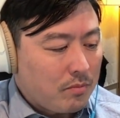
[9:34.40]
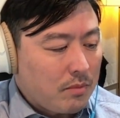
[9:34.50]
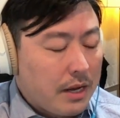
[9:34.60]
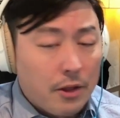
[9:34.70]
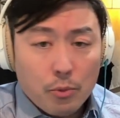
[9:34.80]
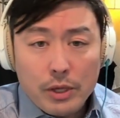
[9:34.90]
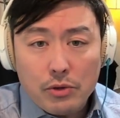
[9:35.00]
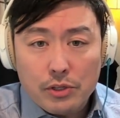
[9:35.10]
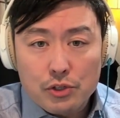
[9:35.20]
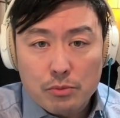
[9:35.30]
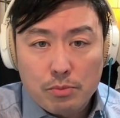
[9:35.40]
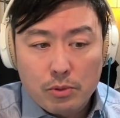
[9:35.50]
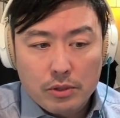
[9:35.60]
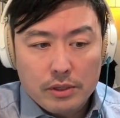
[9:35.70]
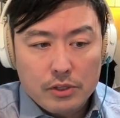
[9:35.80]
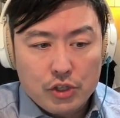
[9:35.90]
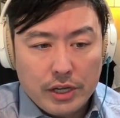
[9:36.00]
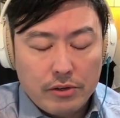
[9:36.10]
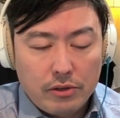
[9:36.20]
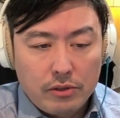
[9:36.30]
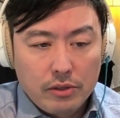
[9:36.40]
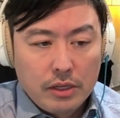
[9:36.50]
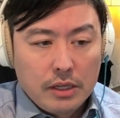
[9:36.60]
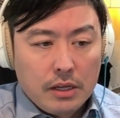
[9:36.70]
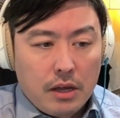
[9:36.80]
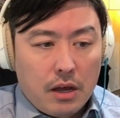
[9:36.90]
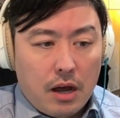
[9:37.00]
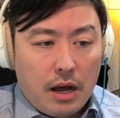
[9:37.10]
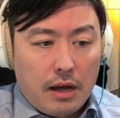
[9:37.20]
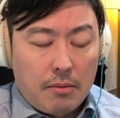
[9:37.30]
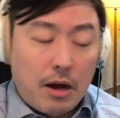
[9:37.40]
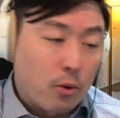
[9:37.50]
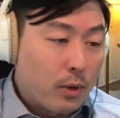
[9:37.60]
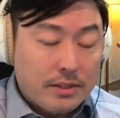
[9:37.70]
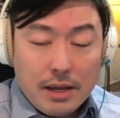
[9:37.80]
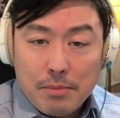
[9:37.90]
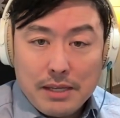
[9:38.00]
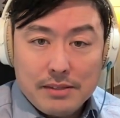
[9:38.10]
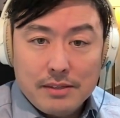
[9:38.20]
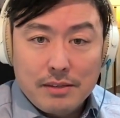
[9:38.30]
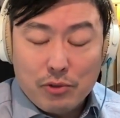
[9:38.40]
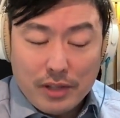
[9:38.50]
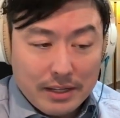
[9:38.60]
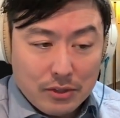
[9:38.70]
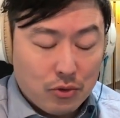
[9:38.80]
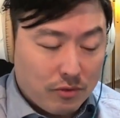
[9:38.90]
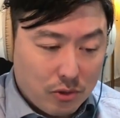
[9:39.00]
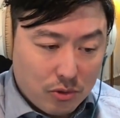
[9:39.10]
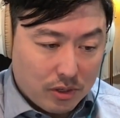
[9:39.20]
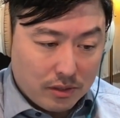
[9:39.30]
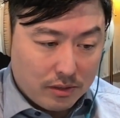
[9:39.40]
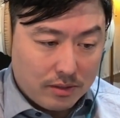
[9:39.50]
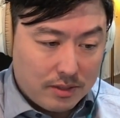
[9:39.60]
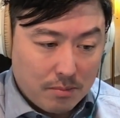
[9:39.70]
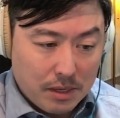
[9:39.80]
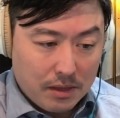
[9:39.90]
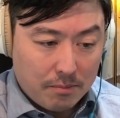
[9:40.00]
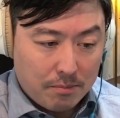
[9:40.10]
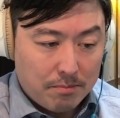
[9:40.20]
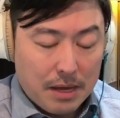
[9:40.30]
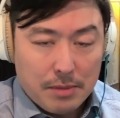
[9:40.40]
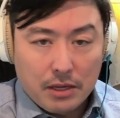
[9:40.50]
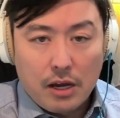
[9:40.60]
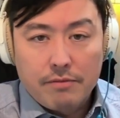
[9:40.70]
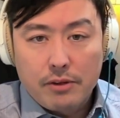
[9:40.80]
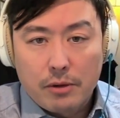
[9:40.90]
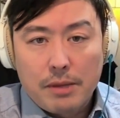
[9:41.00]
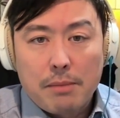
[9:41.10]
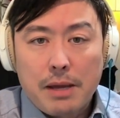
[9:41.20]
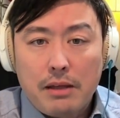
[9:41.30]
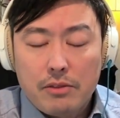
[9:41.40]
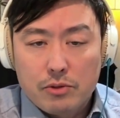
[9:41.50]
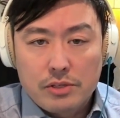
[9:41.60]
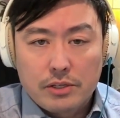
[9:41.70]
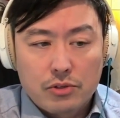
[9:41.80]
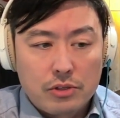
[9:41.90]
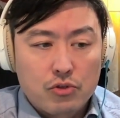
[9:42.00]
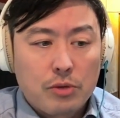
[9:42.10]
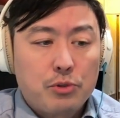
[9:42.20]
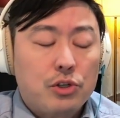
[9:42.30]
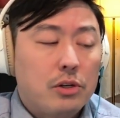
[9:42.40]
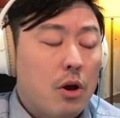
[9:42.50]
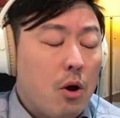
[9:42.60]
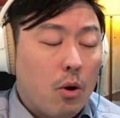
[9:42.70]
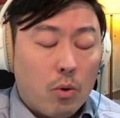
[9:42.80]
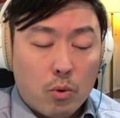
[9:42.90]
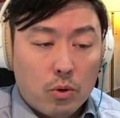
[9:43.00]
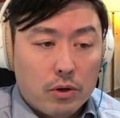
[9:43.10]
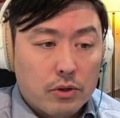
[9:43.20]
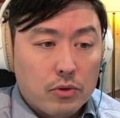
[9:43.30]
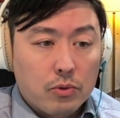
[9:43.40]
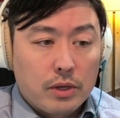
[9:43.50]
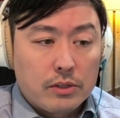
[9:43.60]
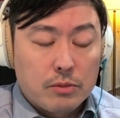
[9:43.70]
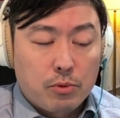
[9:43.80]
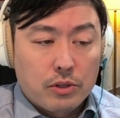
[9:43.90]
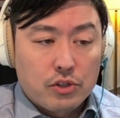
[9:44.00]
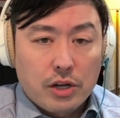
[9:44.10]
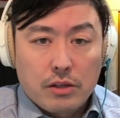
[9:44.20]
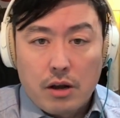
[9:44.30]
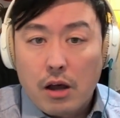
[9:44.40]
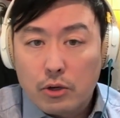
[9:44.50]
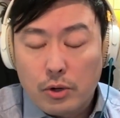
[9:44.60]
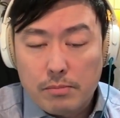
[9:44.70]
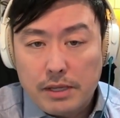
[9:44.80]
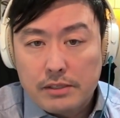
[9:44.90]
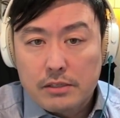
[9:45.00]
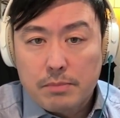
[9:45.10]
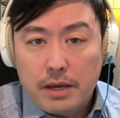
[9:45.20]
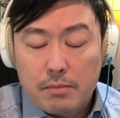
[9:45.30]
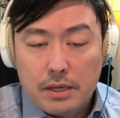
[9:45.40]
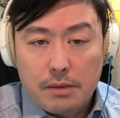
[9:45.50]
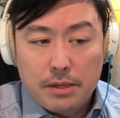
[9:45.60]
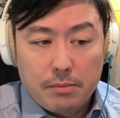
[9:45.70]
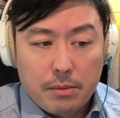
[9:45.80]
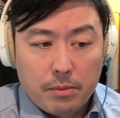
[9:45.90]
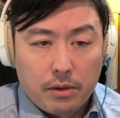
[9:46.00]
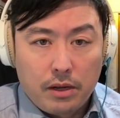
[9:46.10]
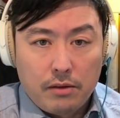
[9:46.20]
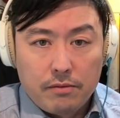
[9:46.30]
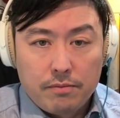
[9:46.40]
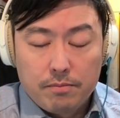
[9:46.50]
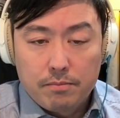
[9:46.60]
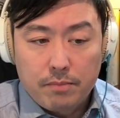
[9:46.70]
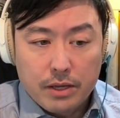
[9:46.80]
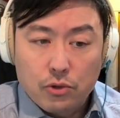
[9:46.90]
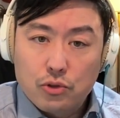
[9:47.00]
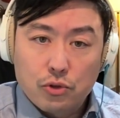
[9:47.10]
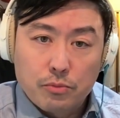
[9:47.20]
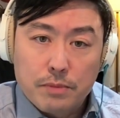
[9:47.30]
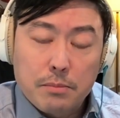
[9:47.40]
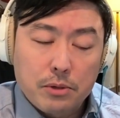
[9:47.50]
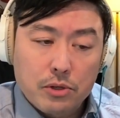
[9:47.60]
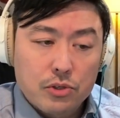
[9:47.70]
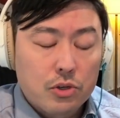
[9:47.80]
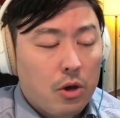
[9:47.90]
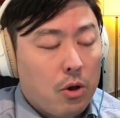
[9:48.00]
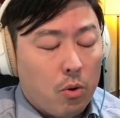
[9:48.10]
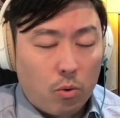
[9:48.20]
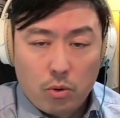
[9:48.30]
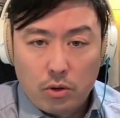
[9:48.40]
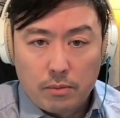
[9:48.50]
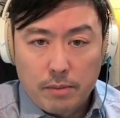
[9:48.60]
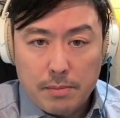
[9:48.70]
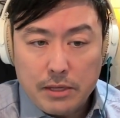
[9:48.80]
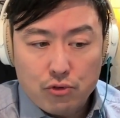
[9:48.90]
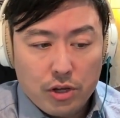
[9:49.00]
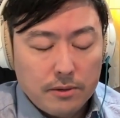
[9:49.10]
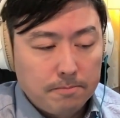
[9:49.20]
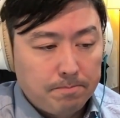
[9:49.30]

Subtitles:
Another way you can support the channel on a one-time basis, if you like this review, you can buy me a coffee or a PayPal. Those links are in the description. Or you can support the channel on an ongoing basis by becoming a member of my YouTube members or my Patreon.